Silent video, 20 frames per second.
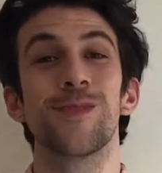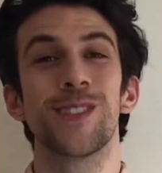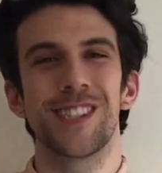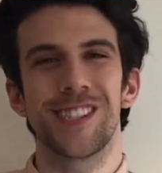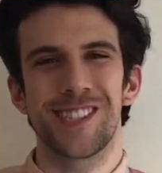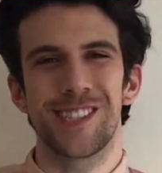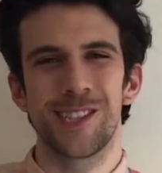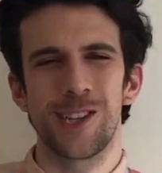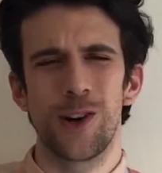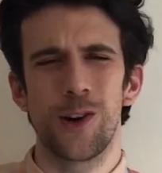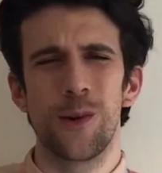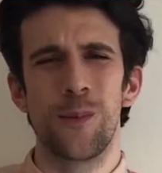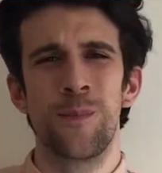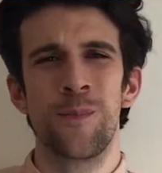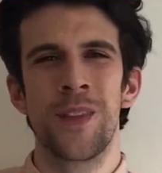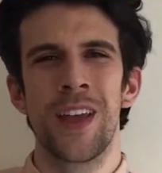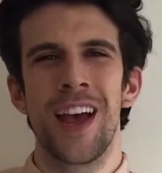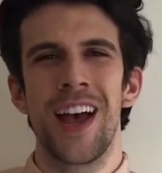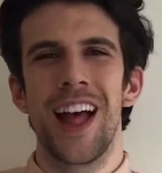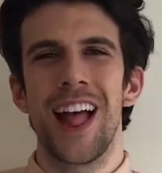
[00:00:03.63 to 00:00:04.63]
So,
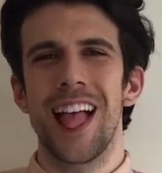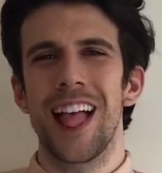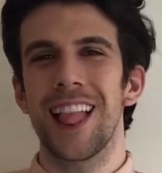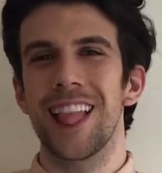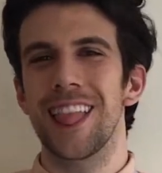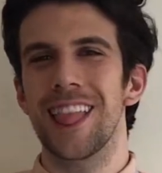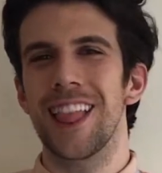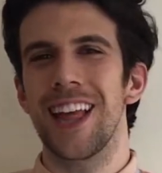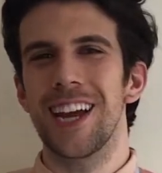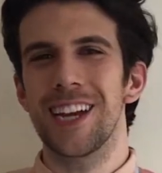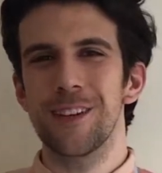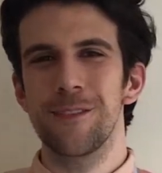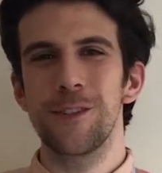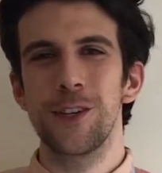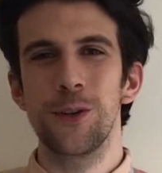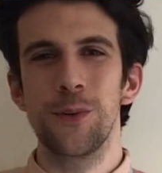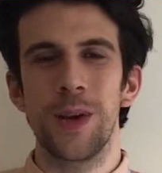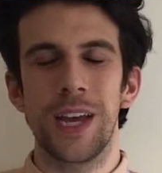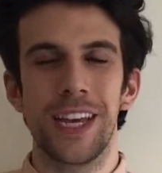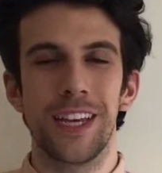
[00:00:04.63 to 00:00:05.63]
a lot of
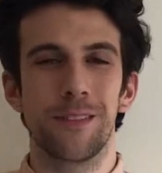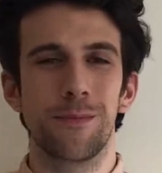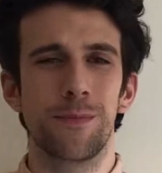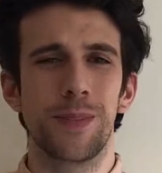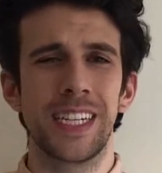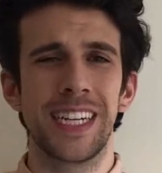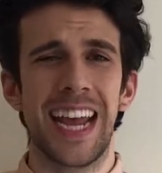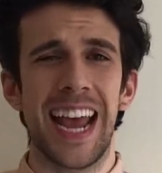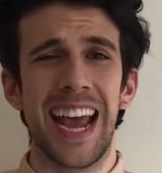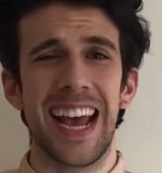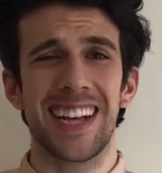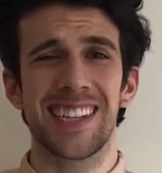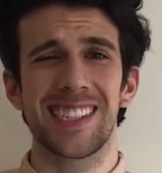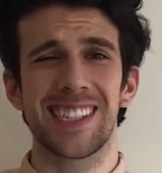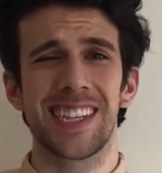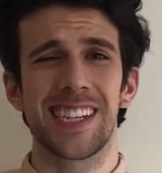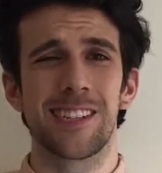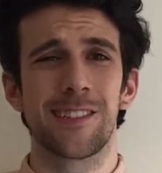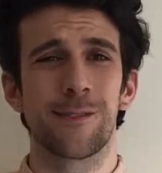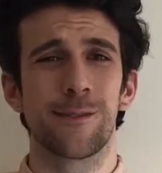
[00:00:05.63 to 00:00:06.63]
you had been
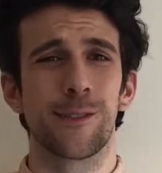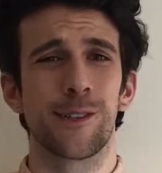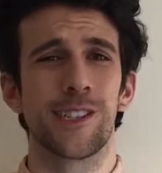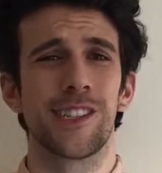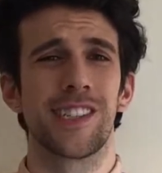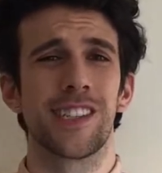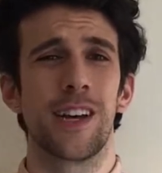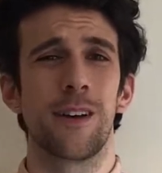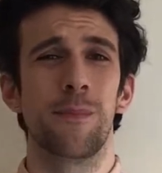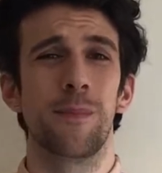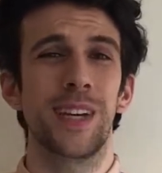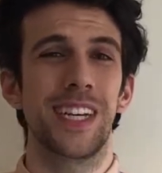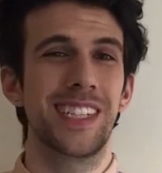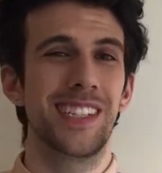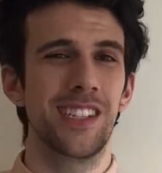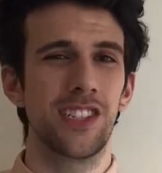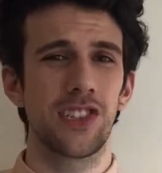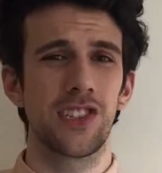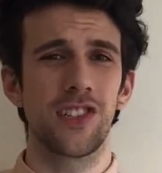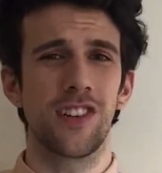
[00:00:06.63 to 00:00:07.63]
asking for some
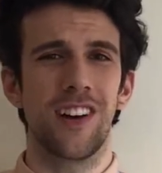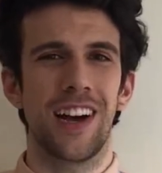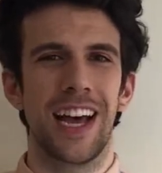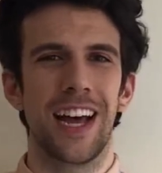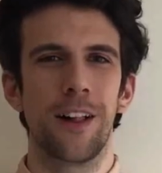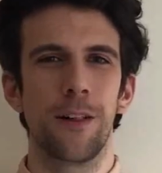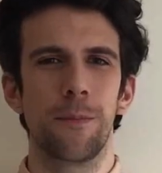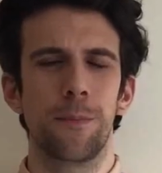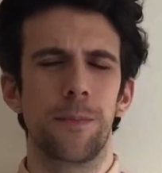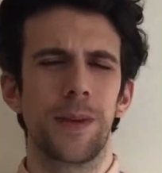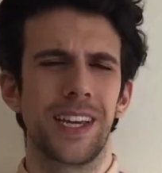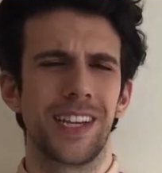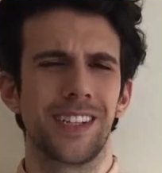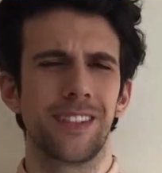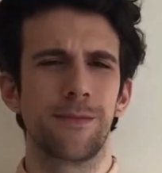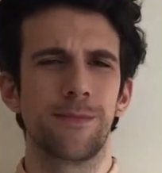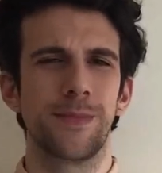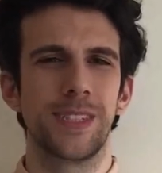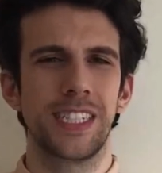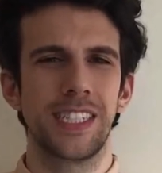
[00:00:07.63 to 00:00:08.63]
additional help
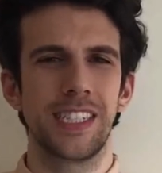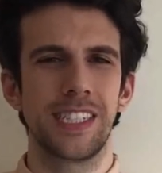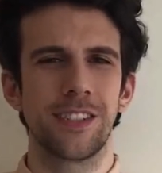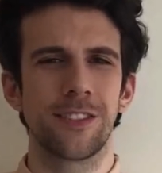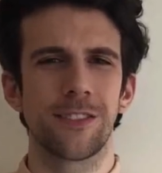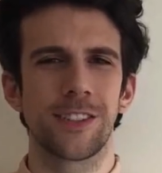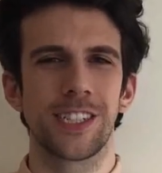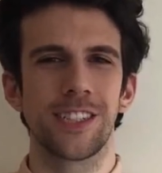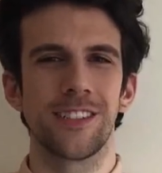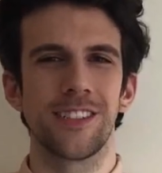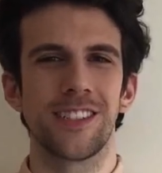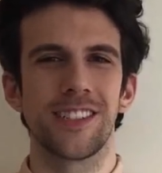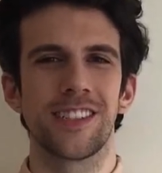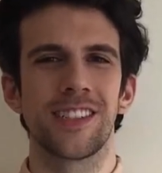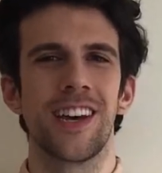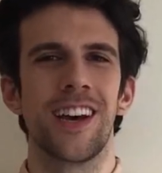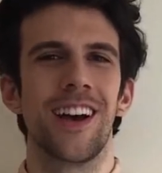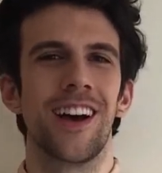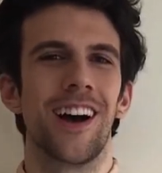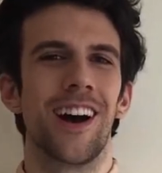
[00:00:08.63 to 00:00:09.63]
and materials
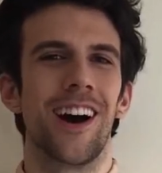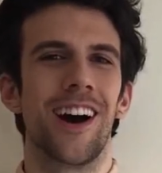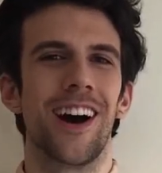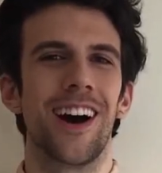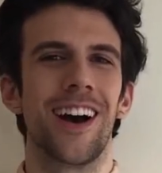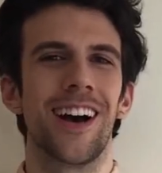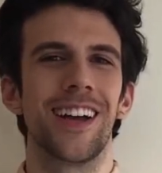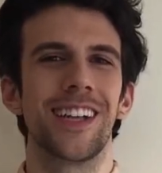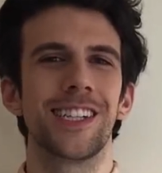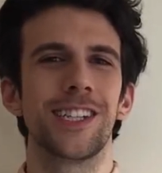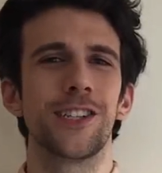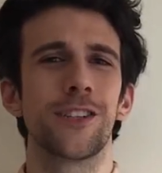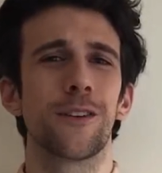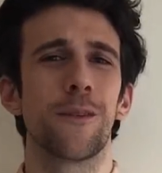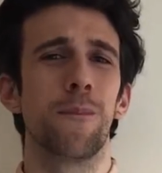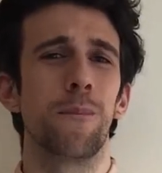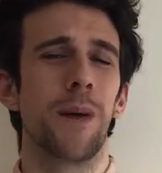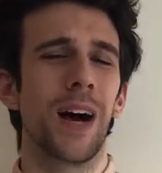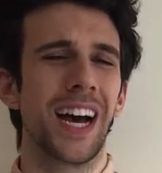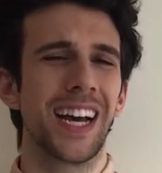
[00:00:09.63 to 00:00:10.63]
on your
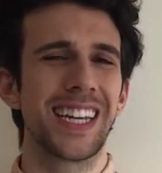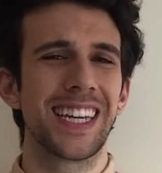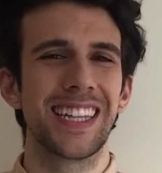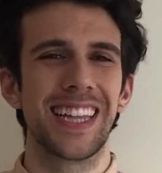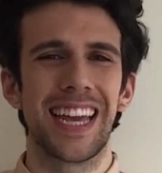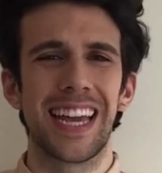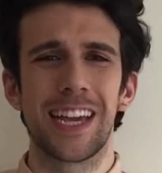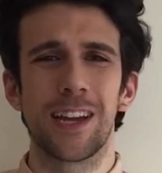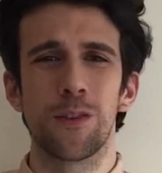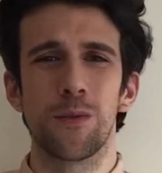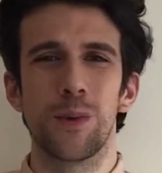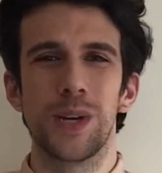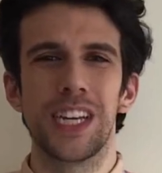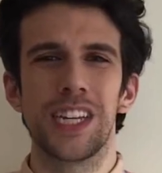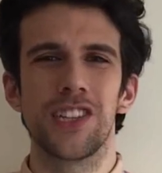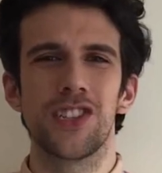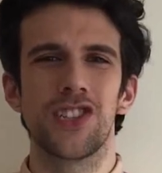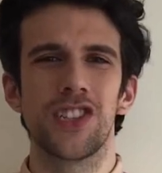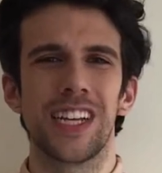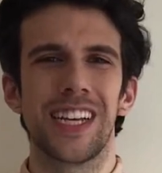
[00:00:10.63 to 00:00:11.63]
body
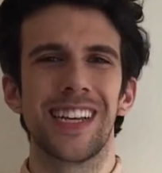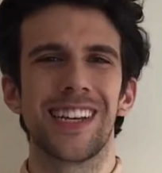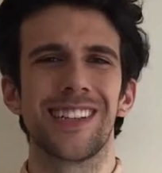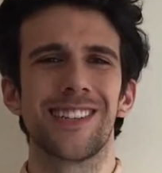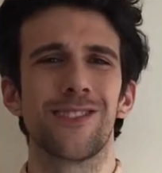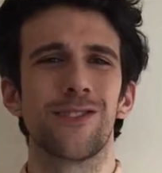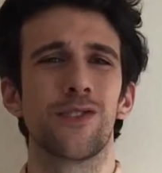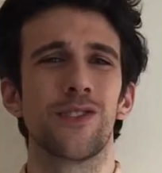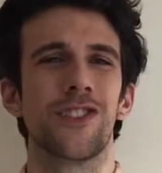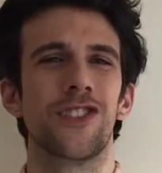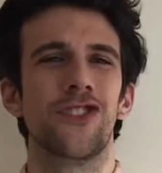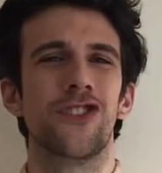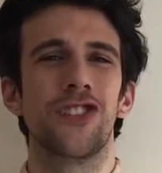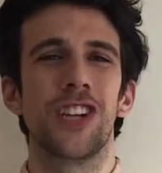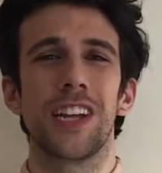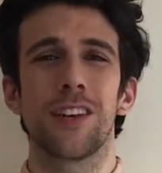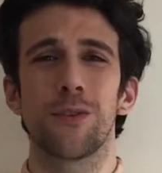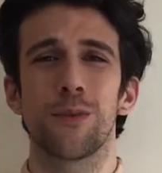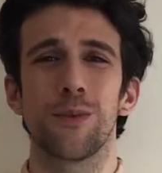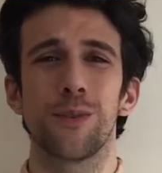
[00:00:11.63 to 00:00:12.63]
language and
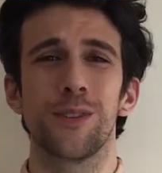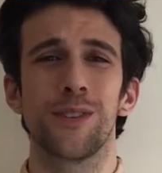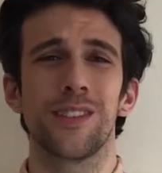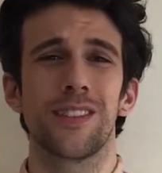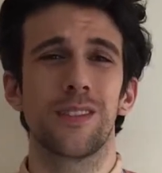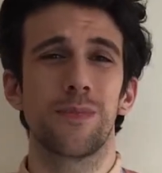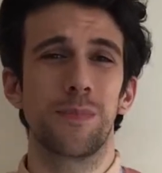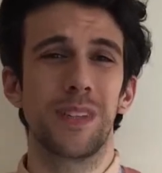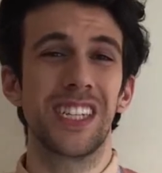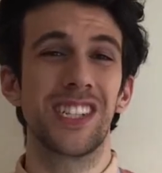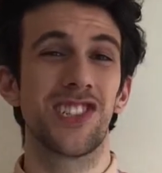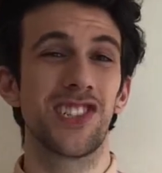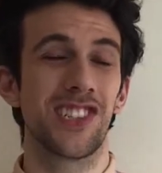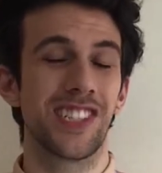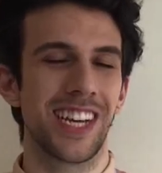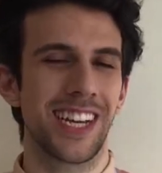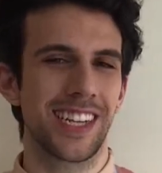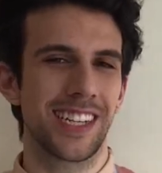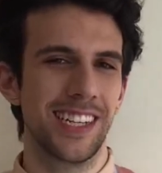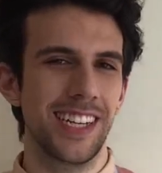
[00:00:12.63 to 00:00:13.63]
general speech
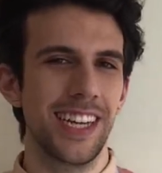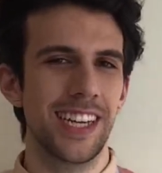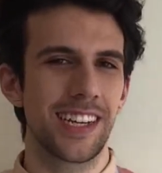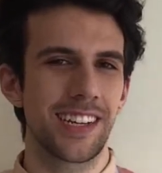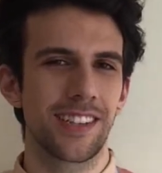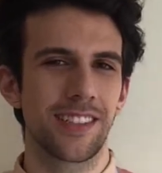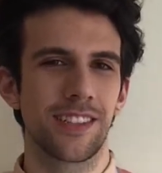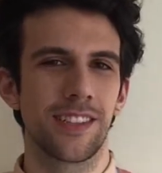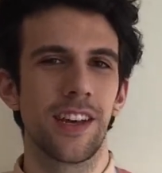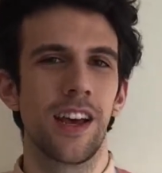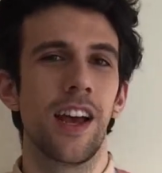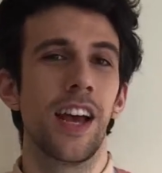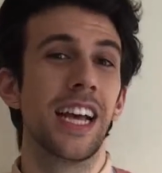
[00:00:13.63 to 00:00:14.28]
techniques.